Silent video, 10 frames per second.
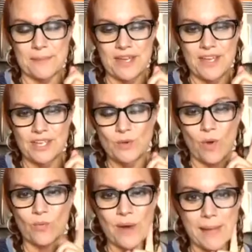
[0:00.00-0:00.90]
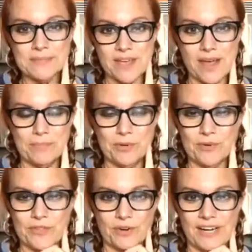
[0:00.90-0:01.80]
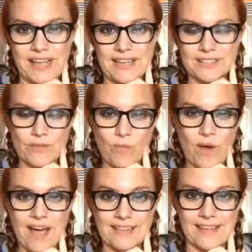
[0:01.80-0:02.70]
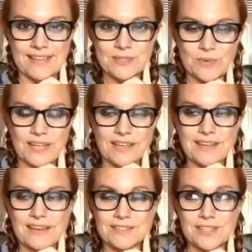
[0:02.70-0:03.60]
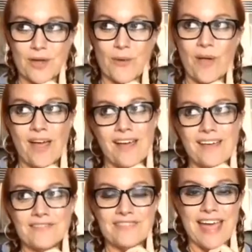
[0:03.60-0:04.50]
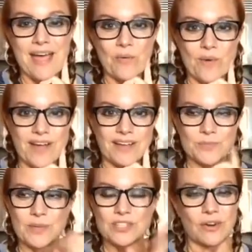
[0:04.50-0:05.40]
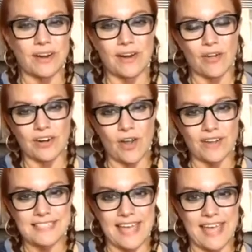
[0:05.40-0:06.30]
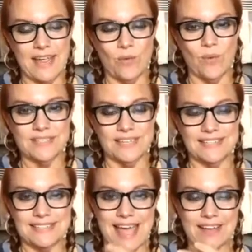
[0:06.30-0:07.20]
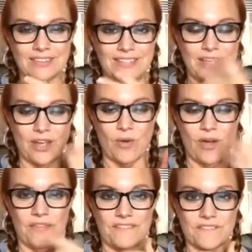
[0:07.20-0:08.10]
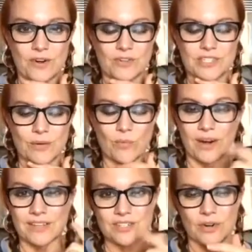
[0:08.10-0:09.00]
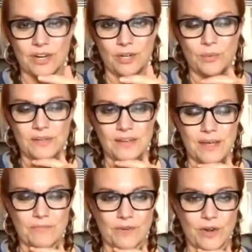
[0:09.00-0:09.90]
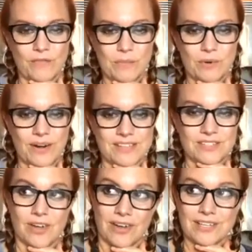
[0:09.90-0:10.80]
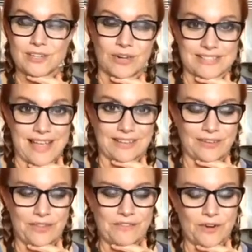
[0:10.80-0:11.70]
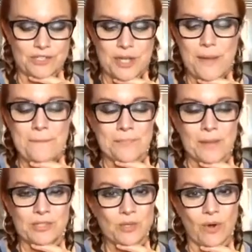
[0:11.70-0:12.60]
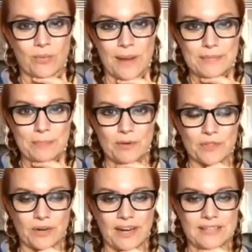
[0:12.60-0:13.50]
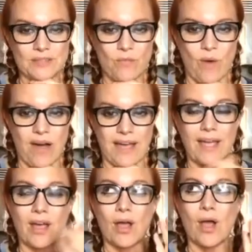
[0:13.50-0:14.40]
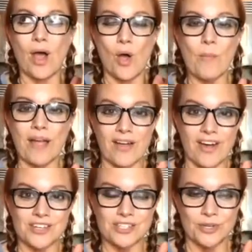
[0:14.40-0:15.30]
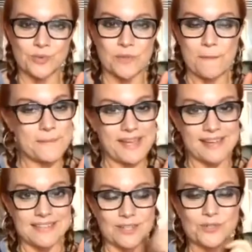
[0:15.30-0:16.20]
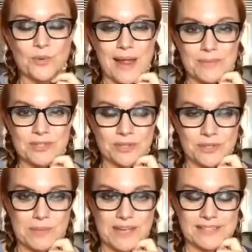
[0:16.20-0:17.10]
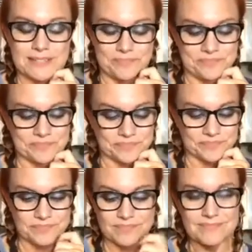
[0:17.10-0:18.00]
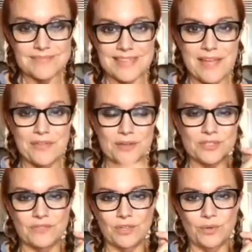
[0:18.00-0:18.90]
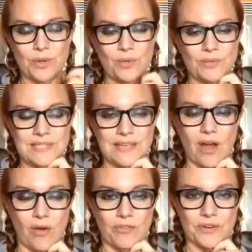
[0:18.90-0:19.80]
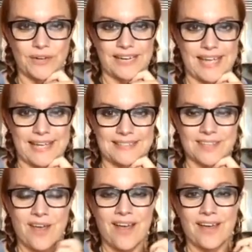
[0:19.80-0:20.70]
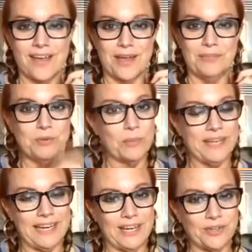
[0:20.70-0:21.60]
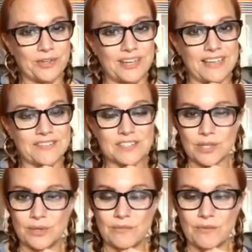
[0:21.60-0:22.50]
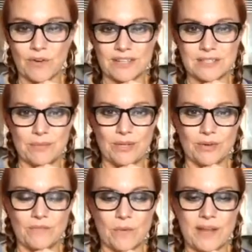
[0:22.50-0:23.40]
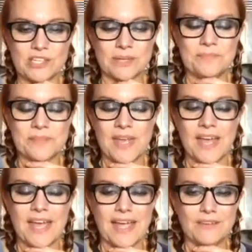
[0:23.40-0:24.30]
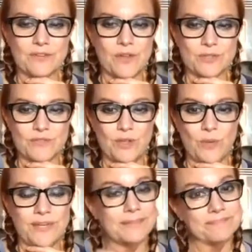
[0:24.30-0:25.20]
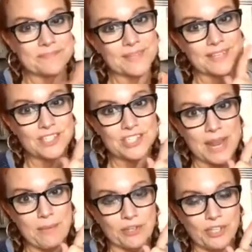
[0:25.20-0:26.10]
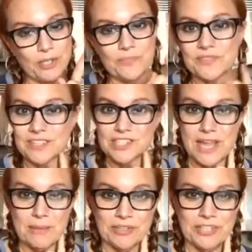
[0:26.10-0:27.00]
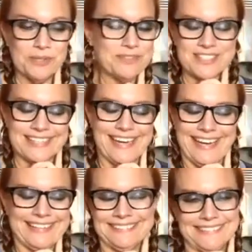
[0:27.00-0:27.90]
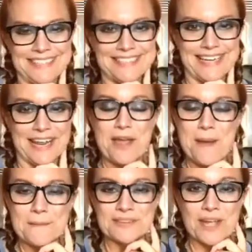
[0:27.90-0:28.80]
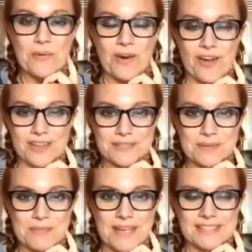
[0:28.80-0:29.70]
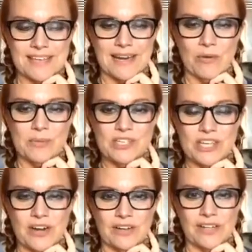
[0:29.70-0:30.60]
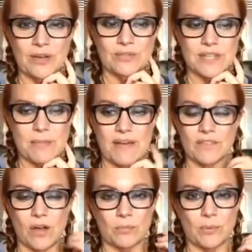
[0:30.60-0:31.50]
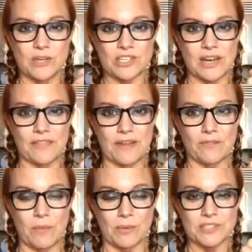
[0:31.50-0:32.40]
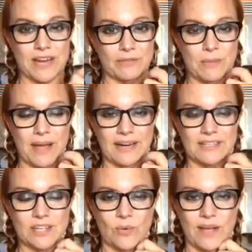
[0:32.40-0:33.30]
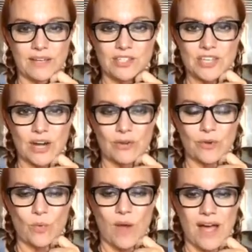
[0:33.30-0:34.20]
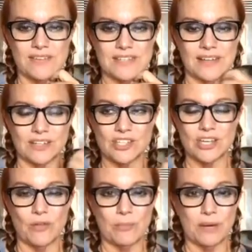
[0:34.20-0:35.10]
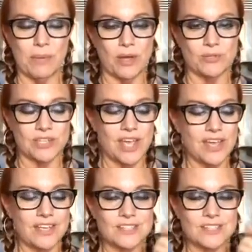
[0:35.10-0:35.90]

up. You all wrapped up your 30 days of why last week. So that was we started it on an odd day it wasn't exactly you know on the first and we're going to start a new one um, for november and it's not going to start exactly on the first but you all wrapped up your 30 days of why. Oh my gosh, those were the best. Those were absolutely the best. And those of you who did all 30 days, um, you will be getting your gift soon if you've already sent me your information. And for those of you who didn't, shame on you. Shame on you. Just kidding. Just kidding. But they were awesome and amazing, and I will be sharing those. Um, I've gotten permission, I think, from almost everybody to go ahead and share their whys. I'd like to share them in a post